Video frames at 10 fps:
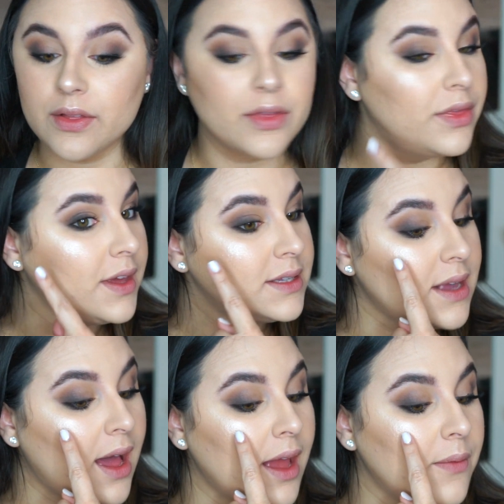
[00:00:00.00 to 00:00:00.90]
this
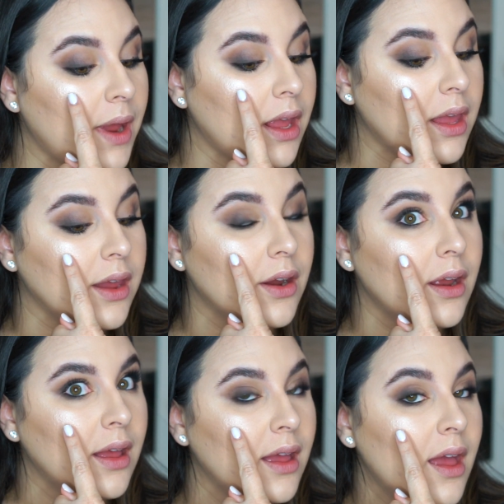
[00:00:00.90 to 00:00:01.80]
eye right
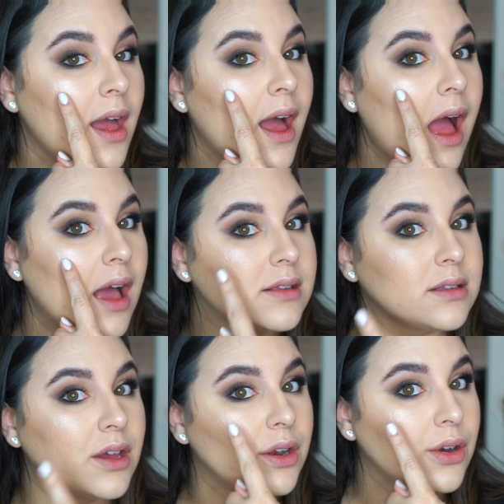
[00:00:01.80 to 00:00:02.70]
here has
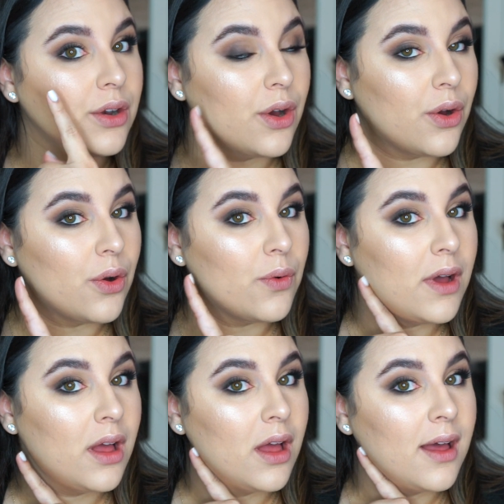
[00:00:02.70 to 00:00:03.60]
no